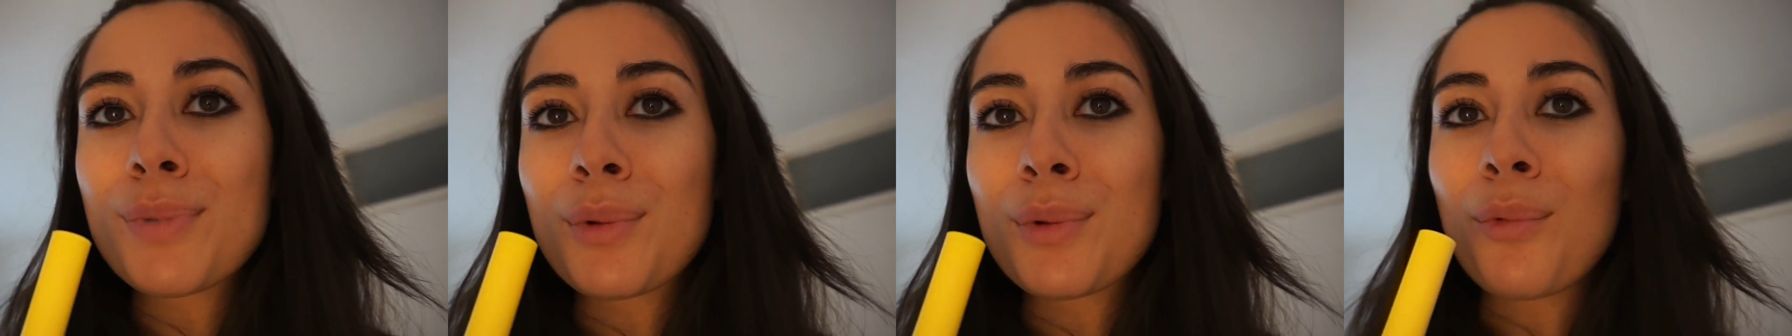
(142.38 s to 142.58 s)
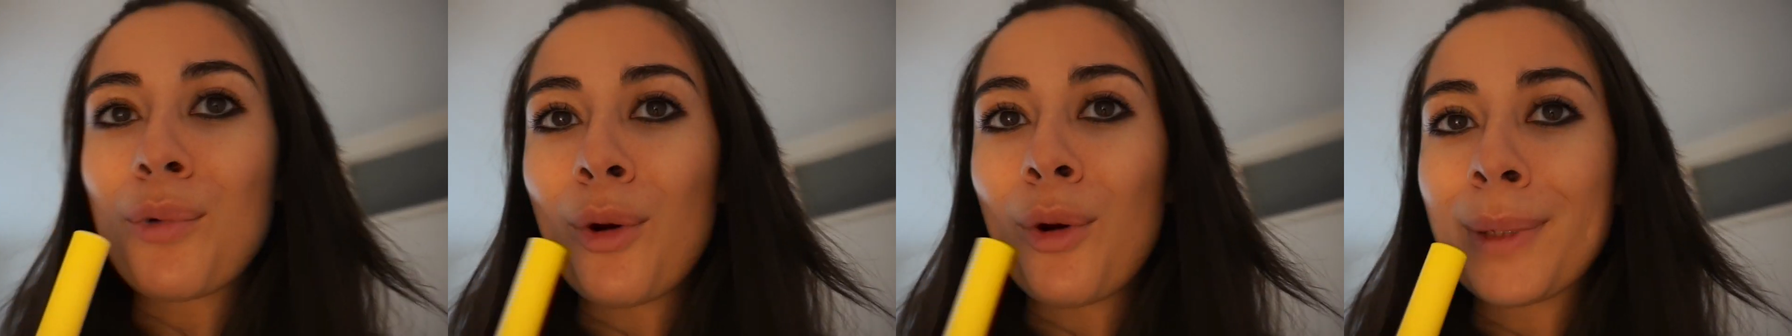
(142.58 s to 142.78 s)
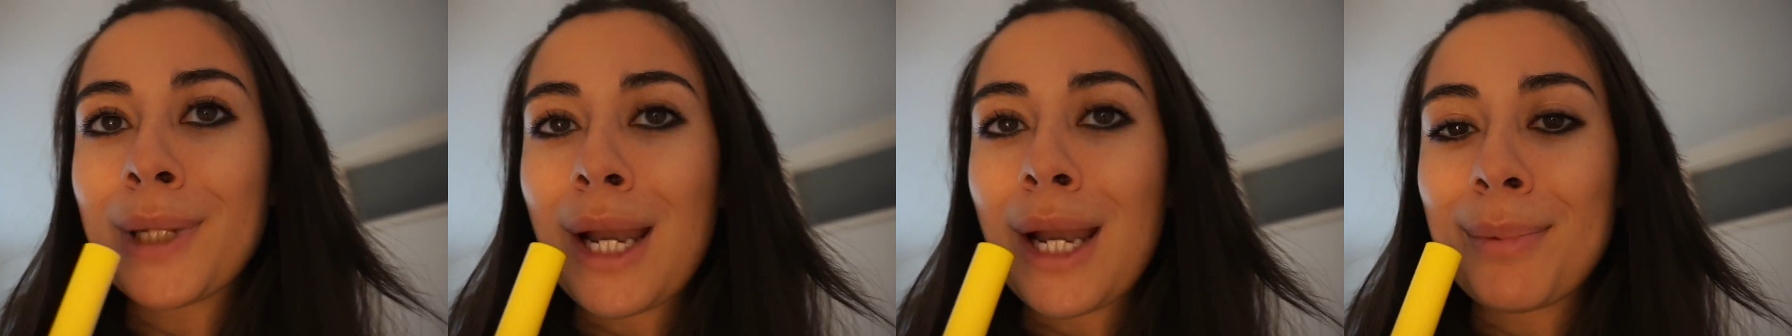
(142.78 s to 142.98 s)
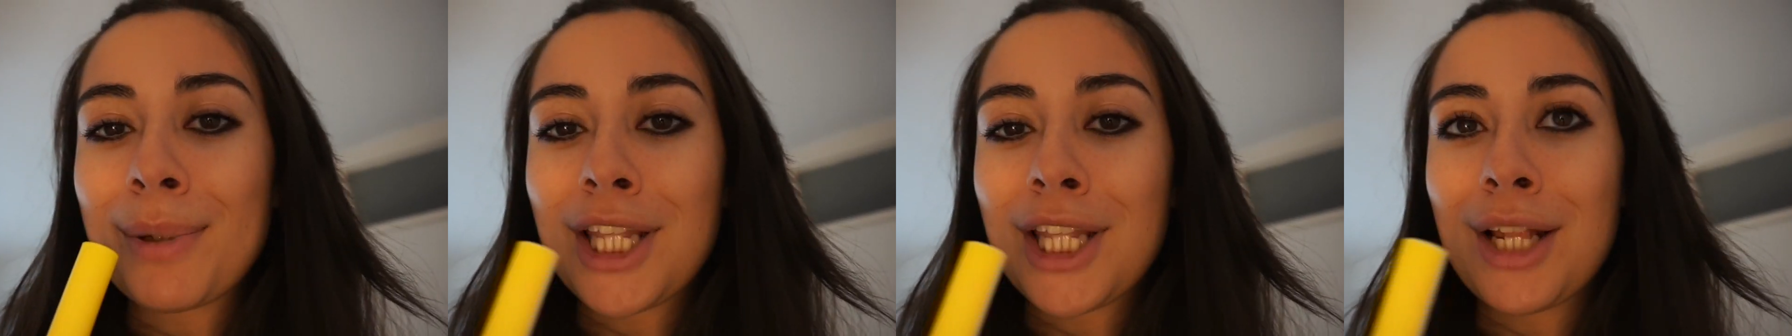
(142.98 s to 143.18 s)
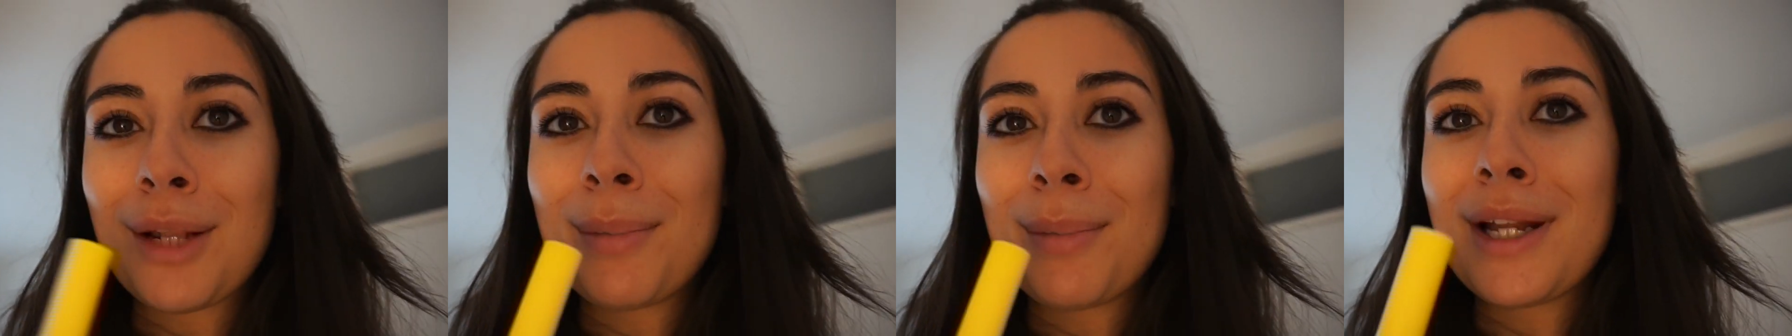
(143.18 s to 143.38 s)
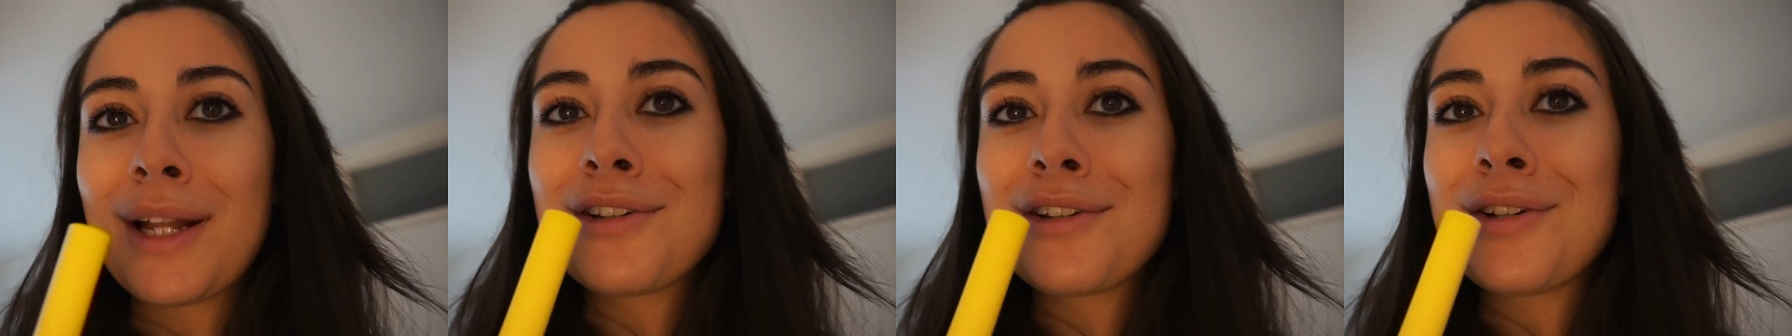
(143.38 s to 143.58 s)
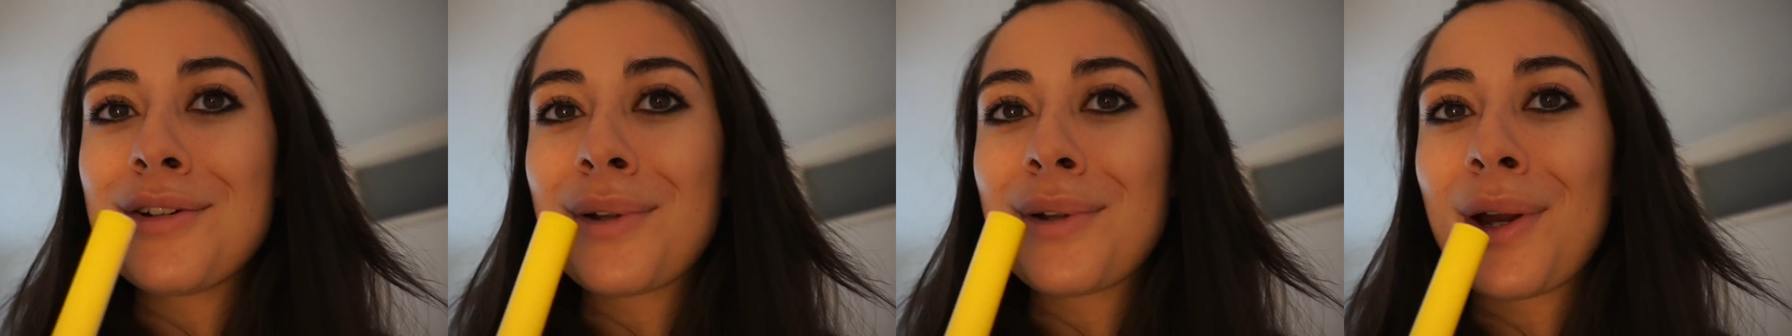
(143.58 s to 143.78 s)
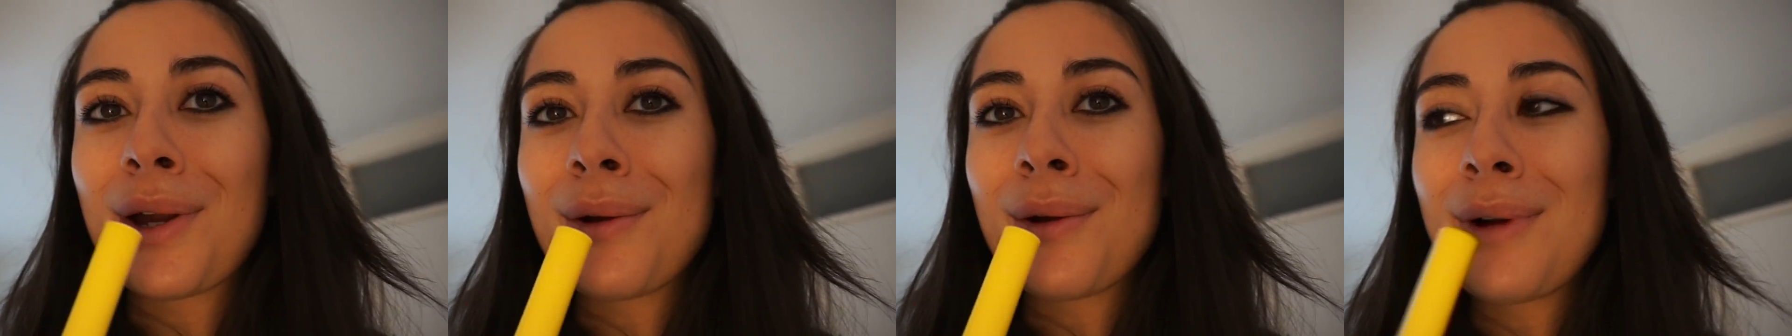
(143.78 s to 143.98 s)
been warming up a little bit, you
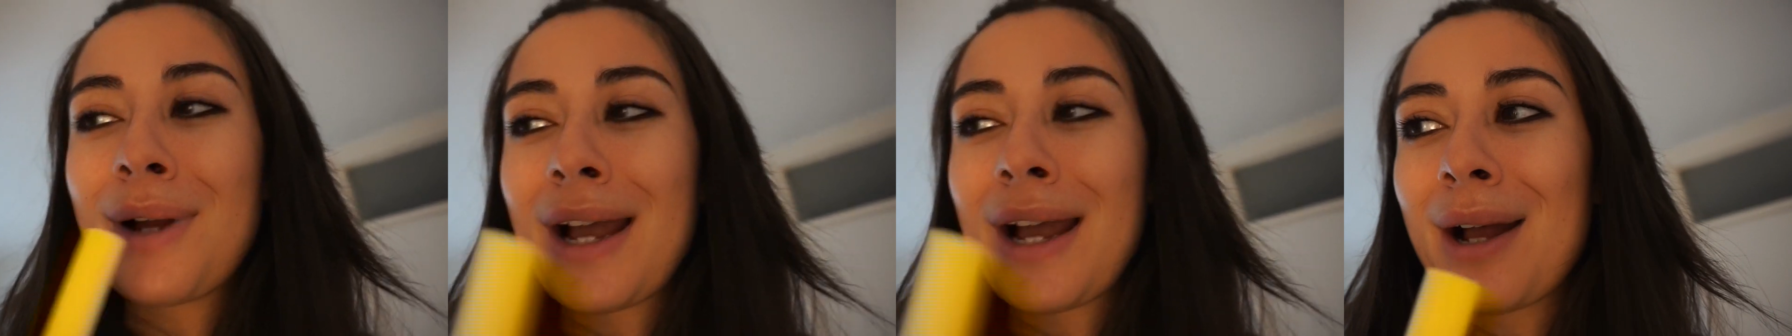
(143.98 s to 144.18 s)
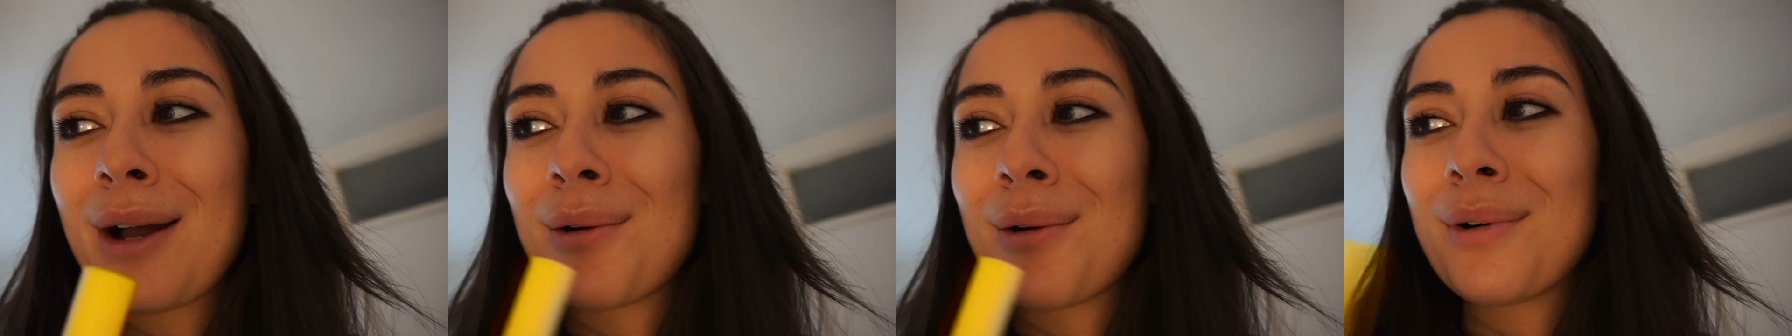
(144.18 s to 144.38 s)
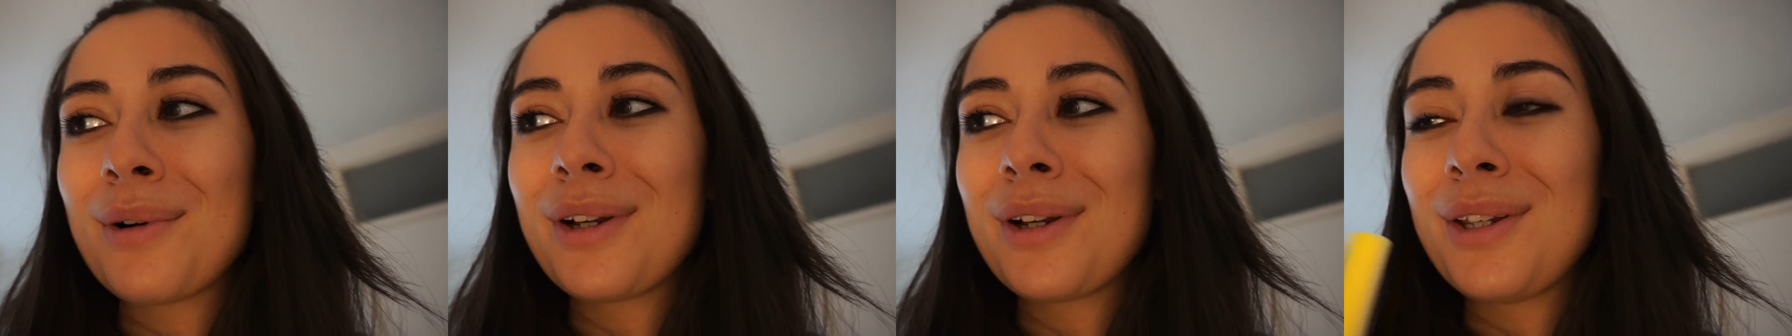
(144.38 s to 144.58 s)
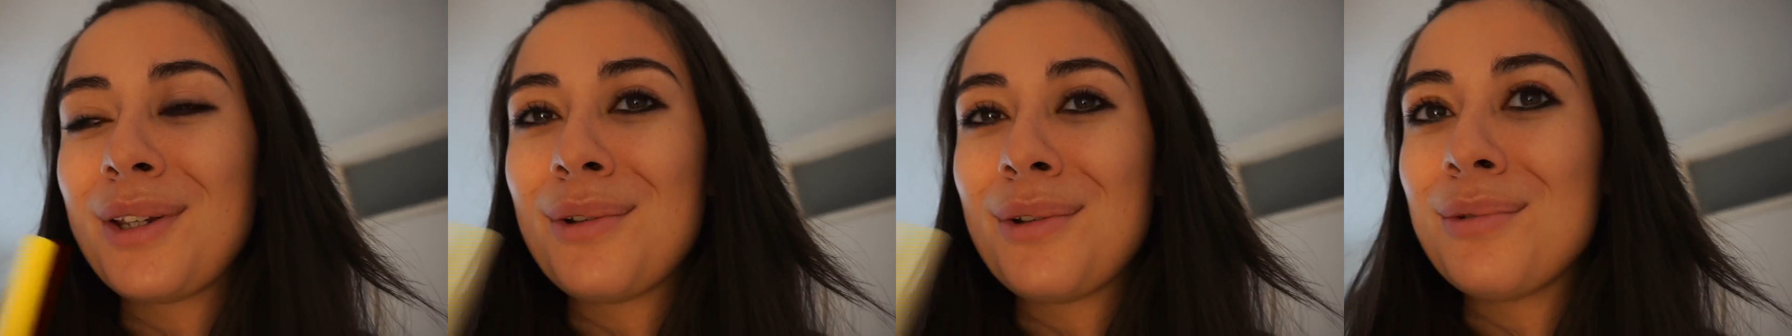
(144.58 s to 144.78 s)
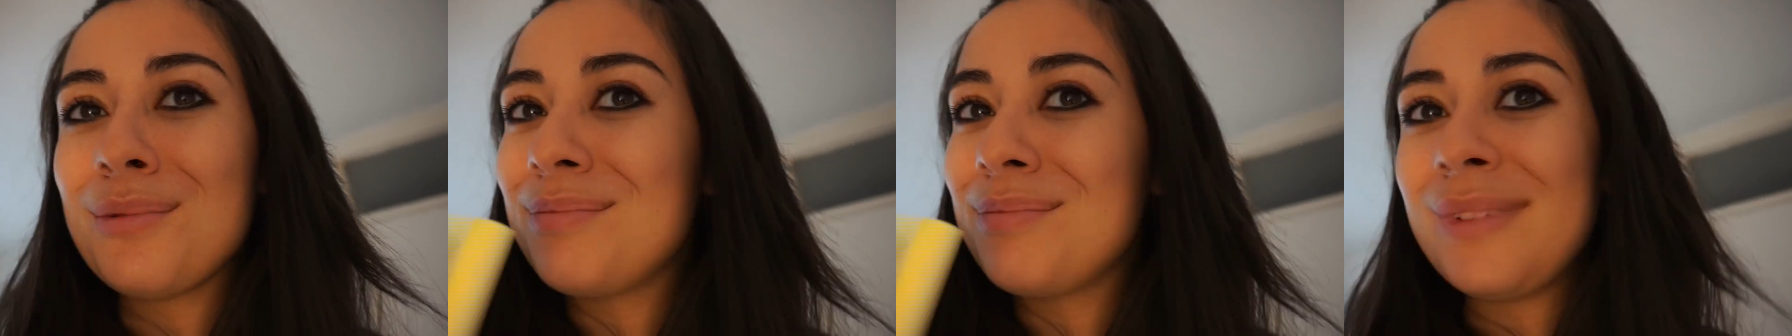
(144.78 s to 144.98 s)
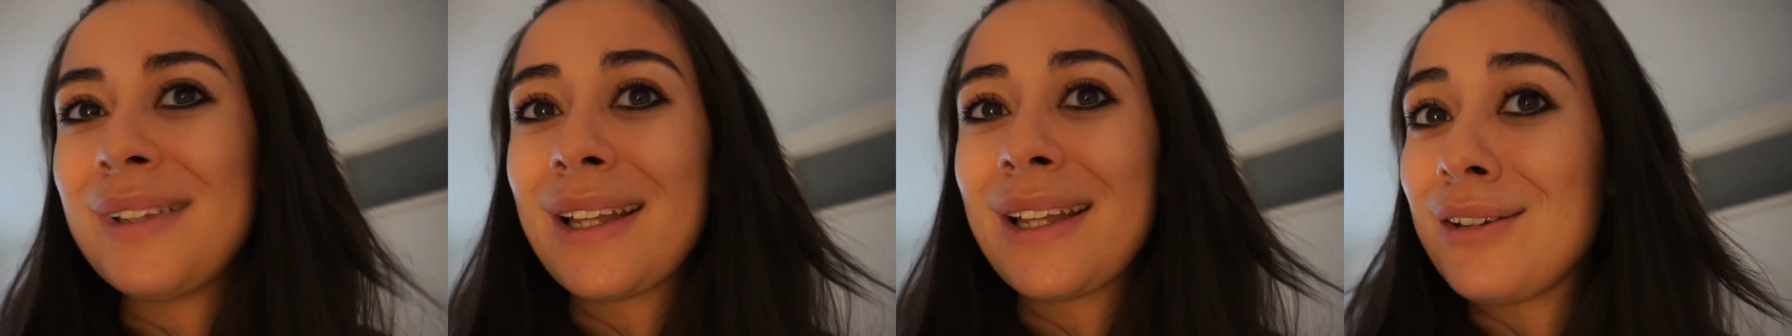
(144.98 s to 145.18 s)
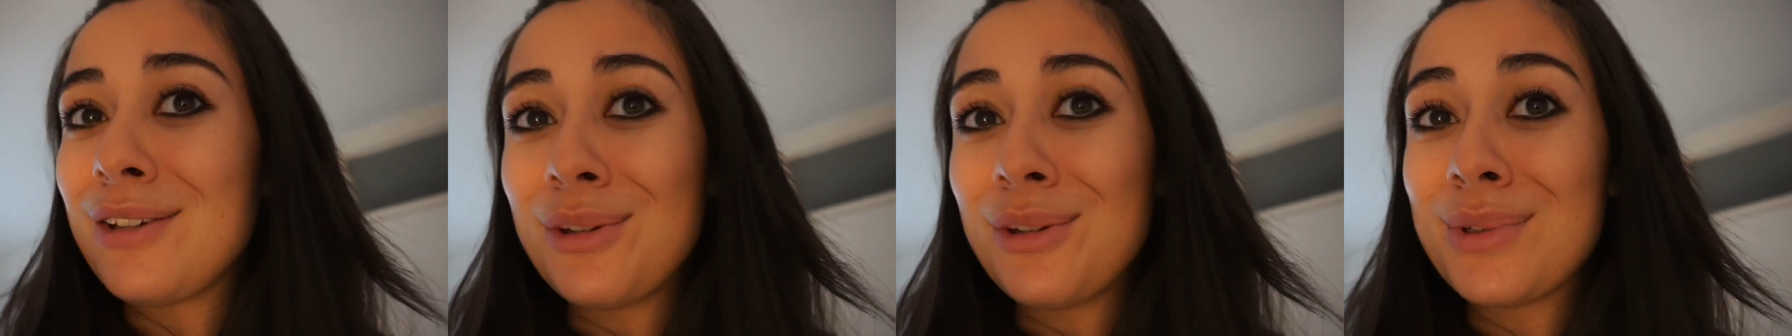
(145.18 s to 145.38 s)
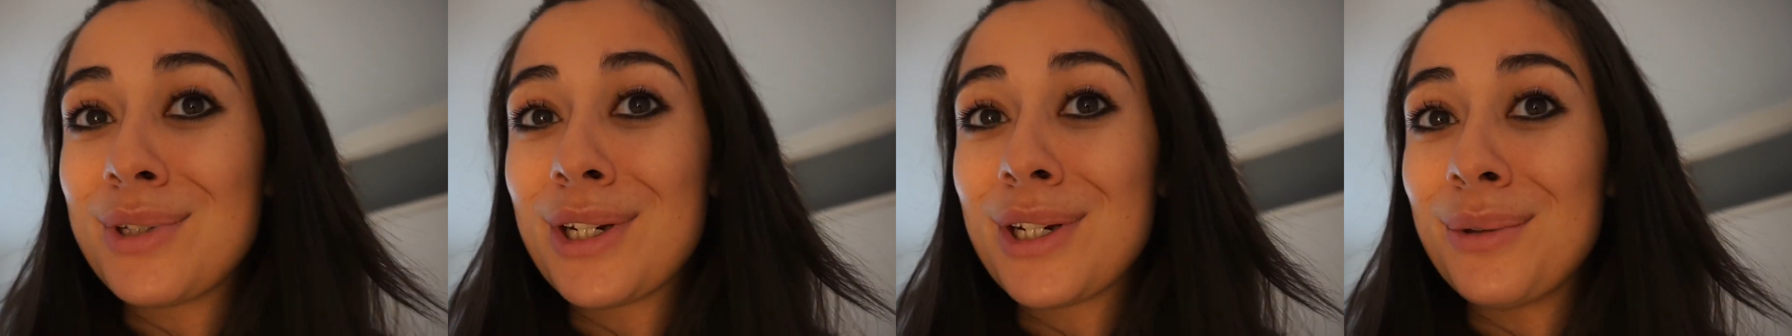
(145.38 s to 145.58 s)
know, how you
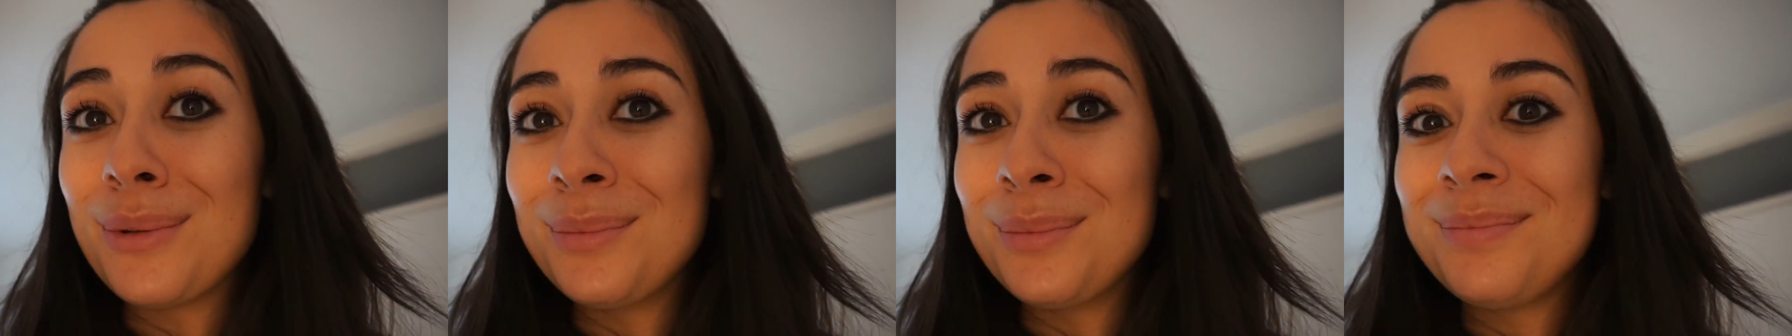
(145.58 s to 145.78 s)
do.